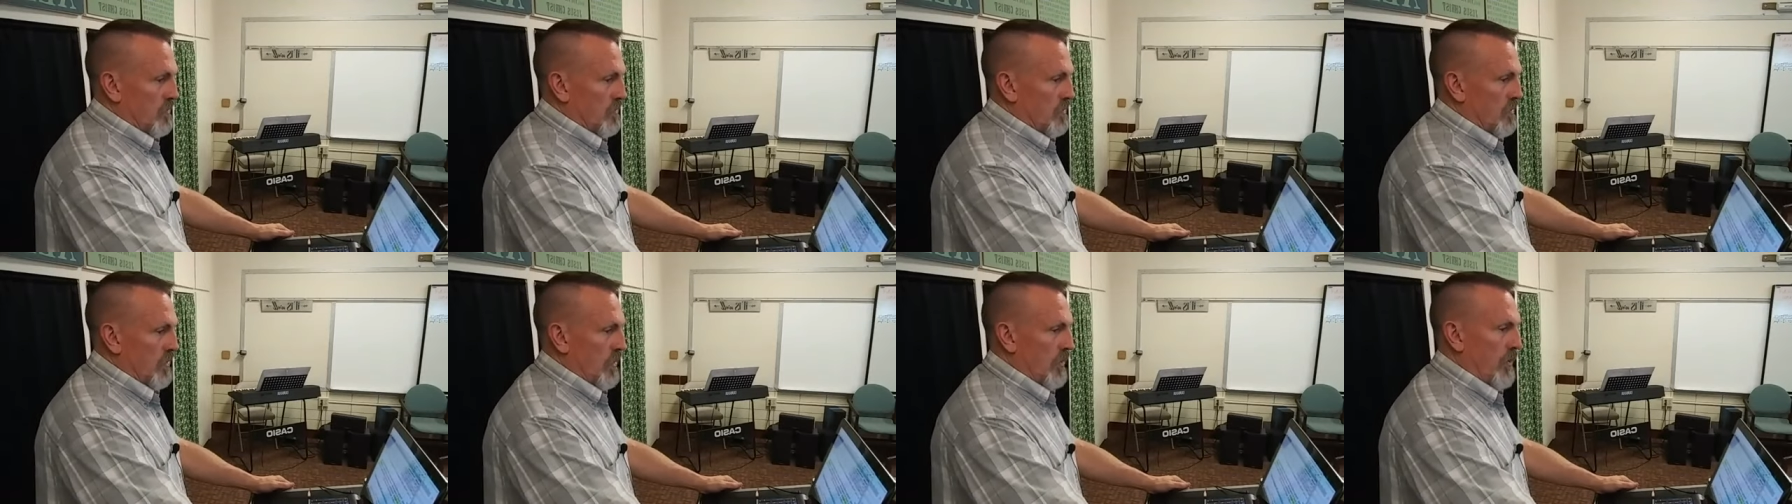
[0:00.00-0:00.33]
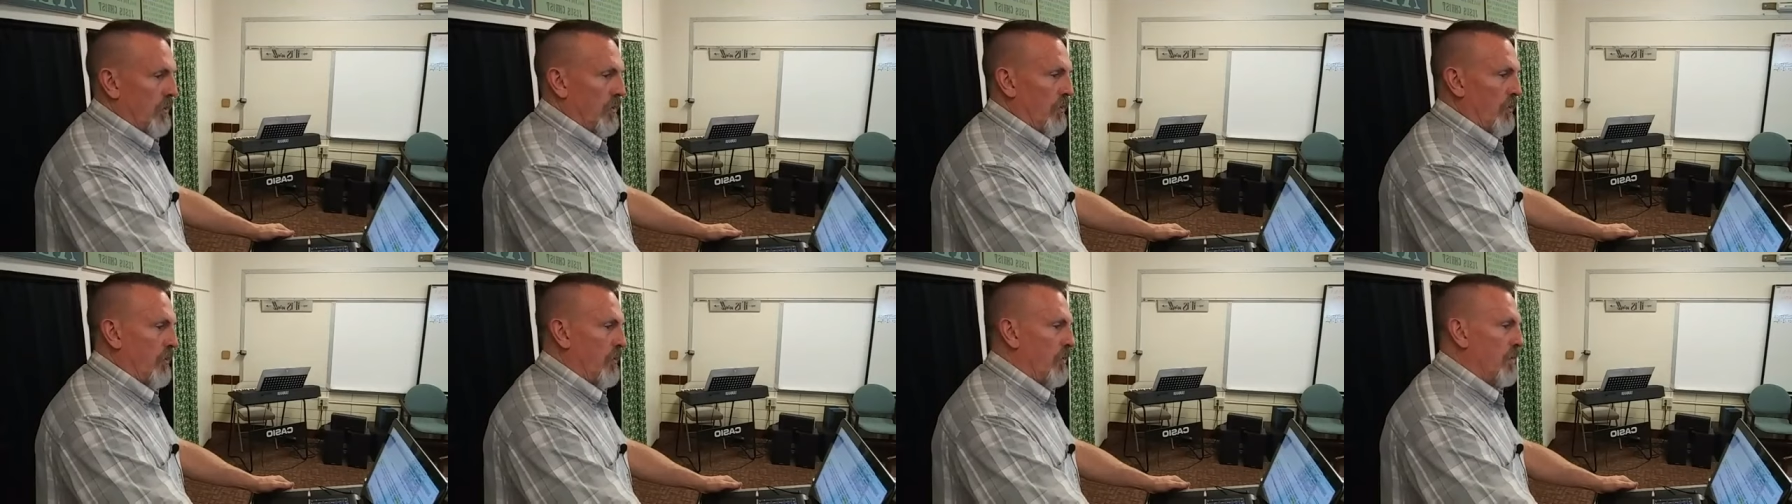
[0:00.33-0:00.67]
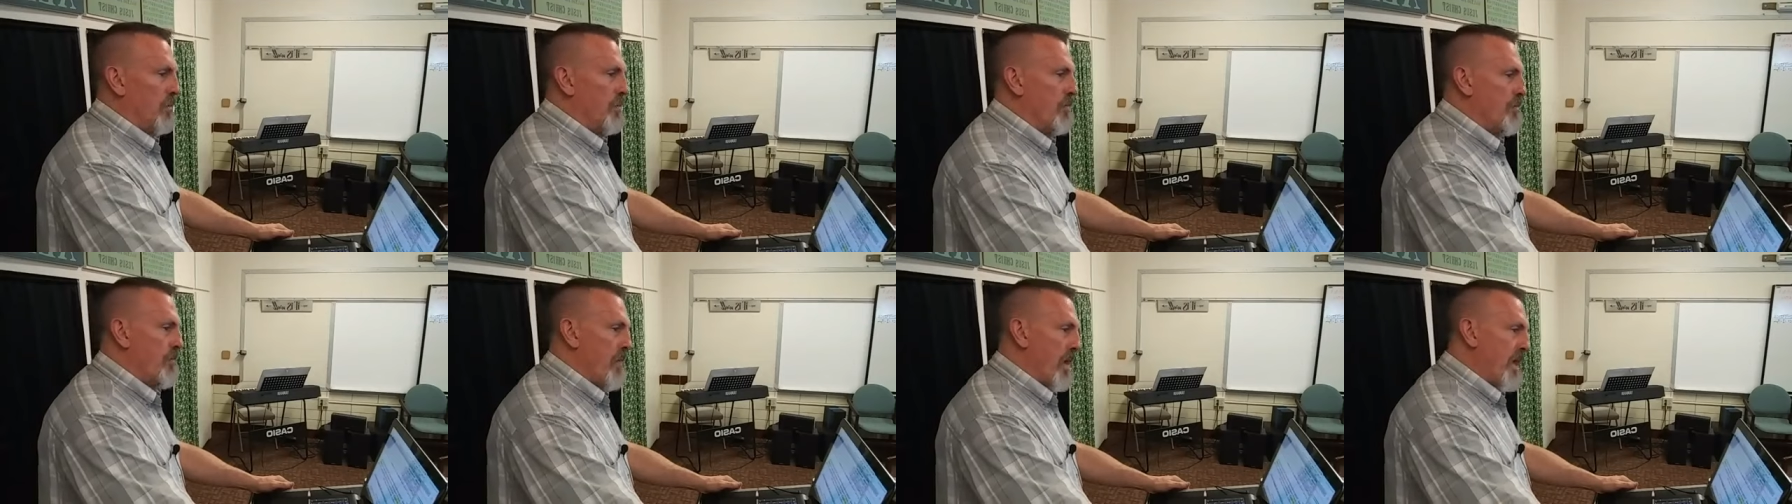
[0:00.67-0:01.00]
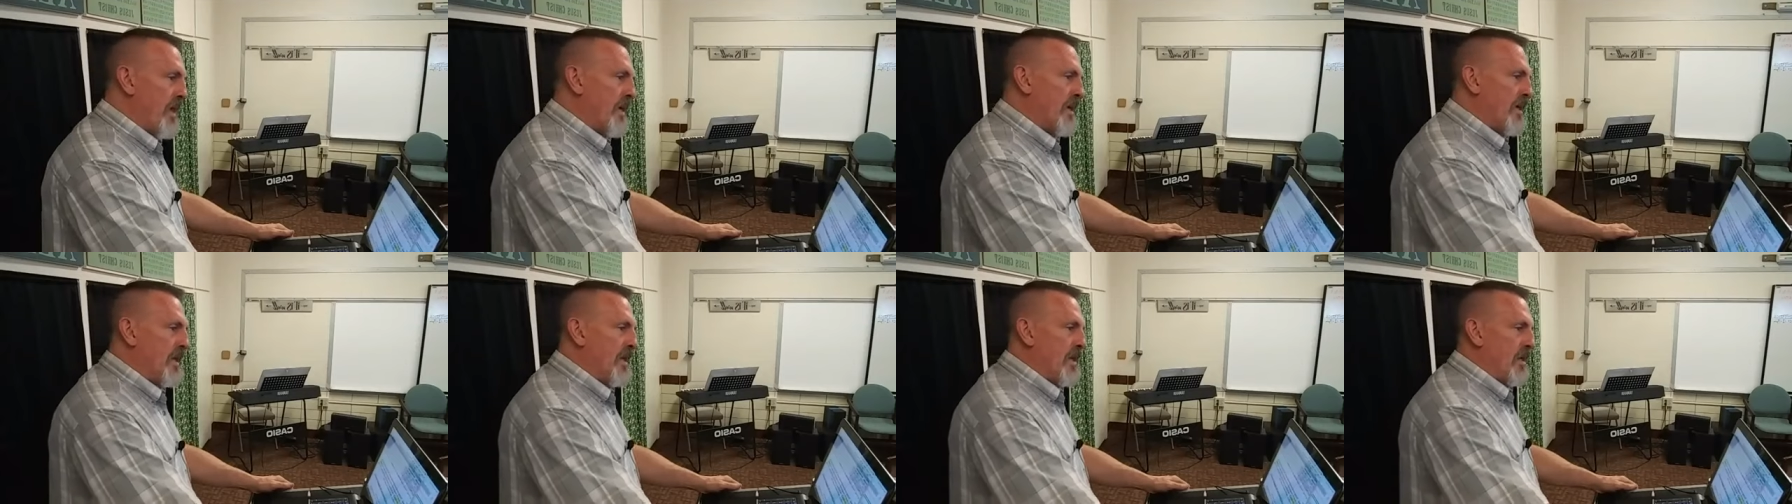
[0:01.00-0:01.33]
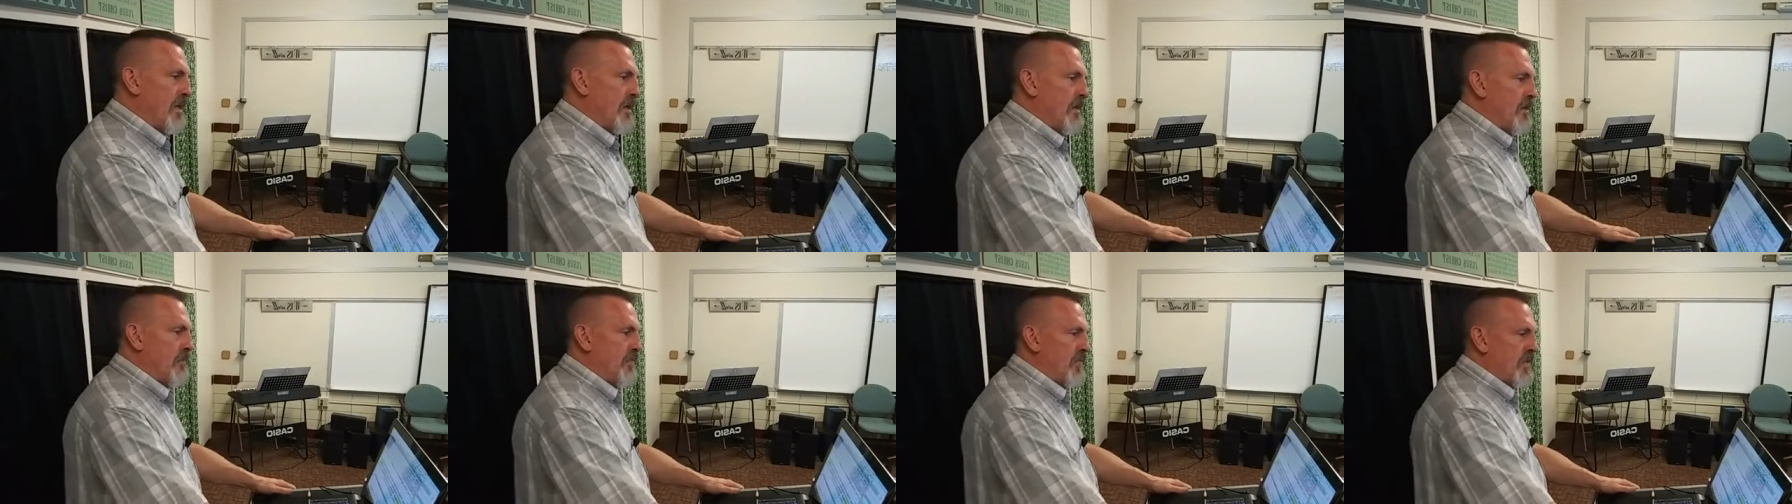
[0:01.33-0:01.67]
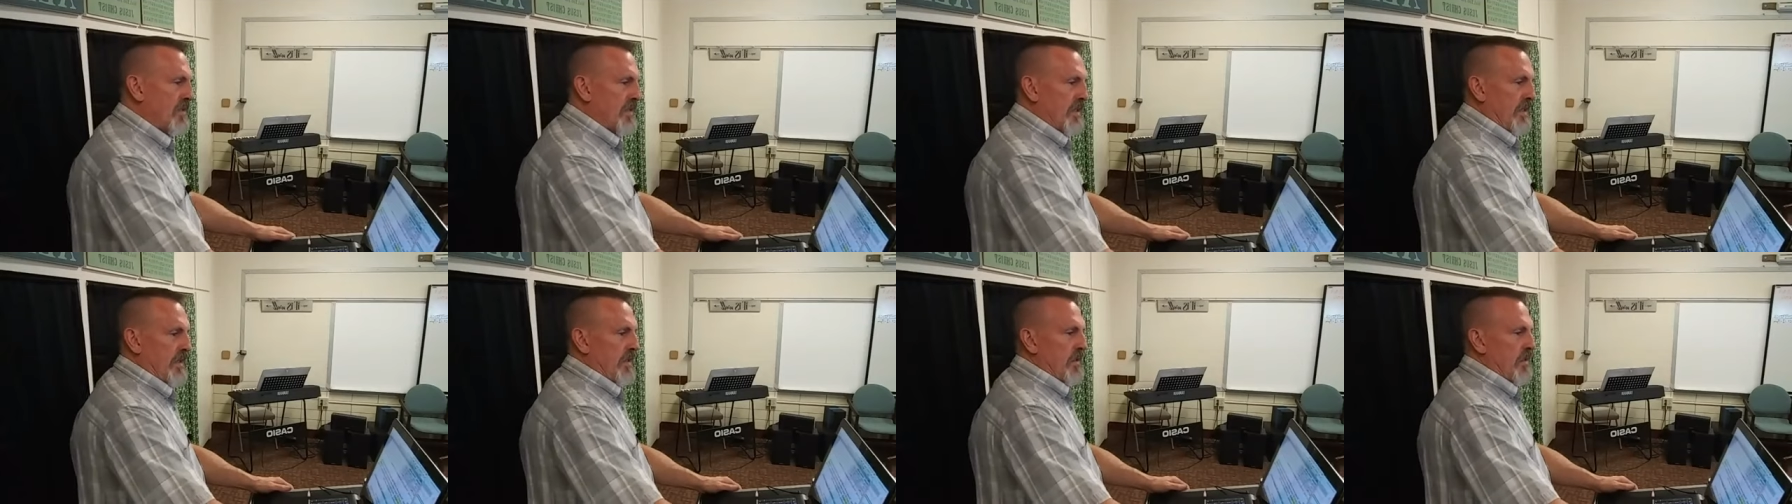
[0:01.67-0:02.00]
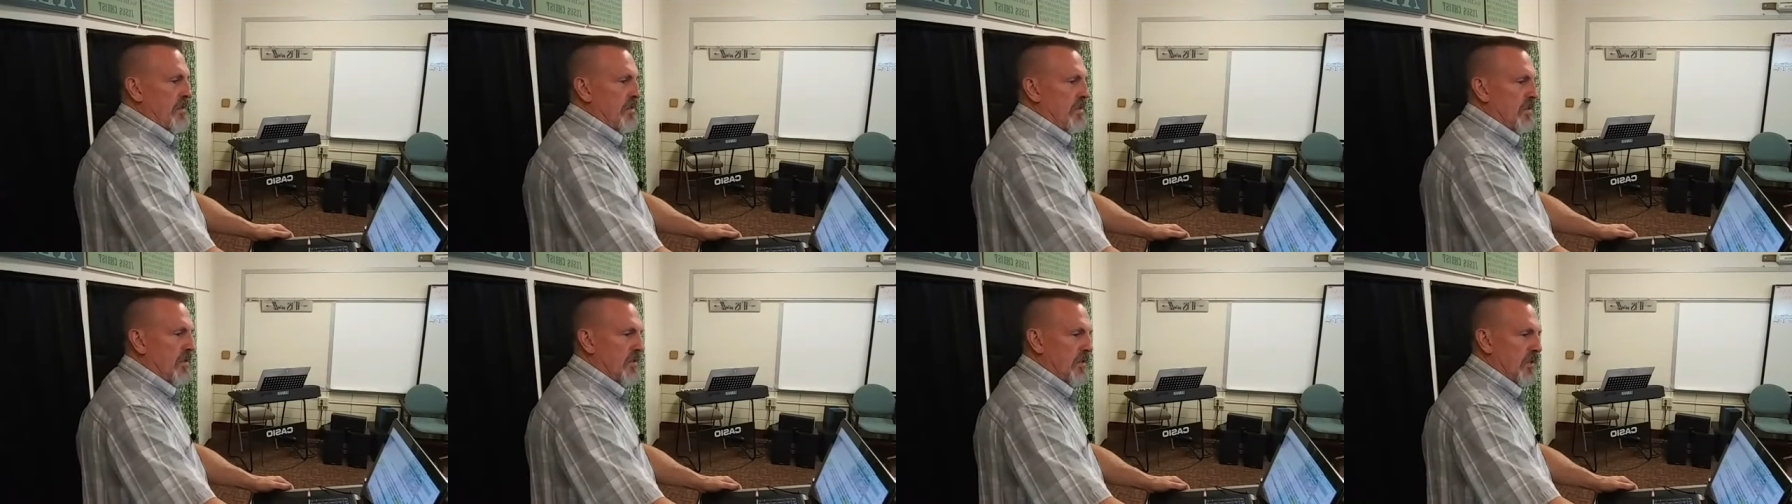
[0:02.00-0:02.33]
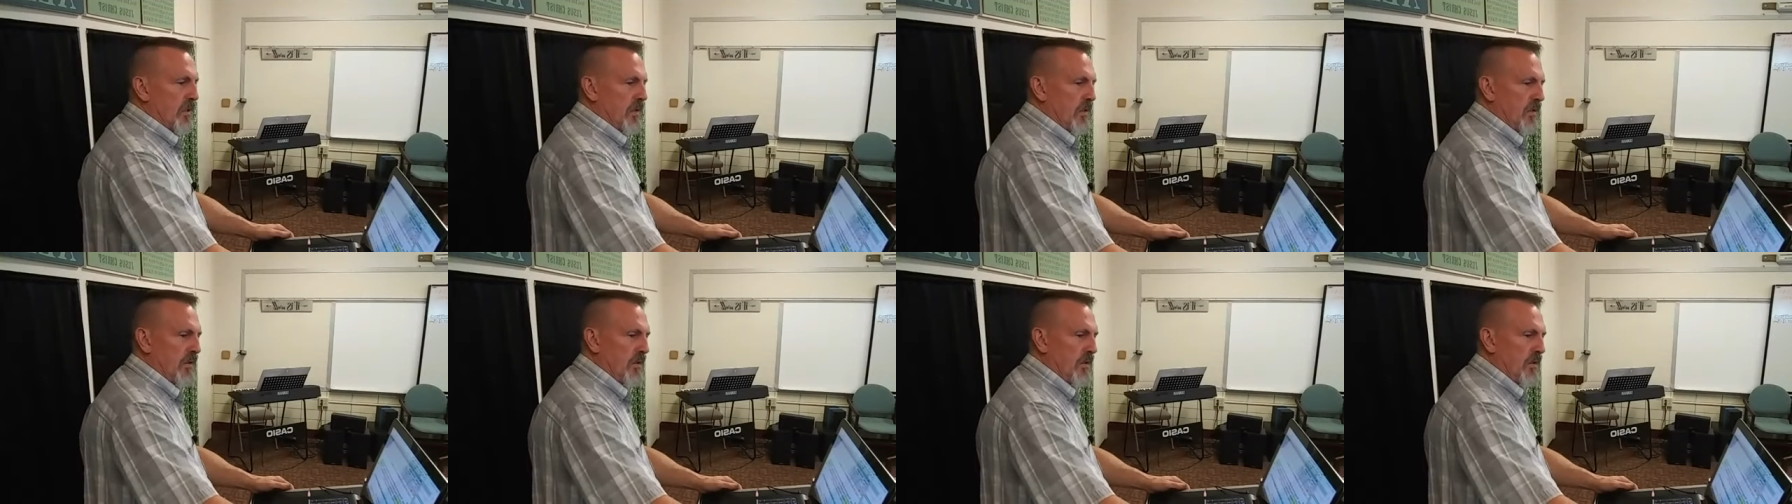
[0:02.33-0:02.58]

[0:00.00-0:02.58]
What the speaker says: to make an end of sins,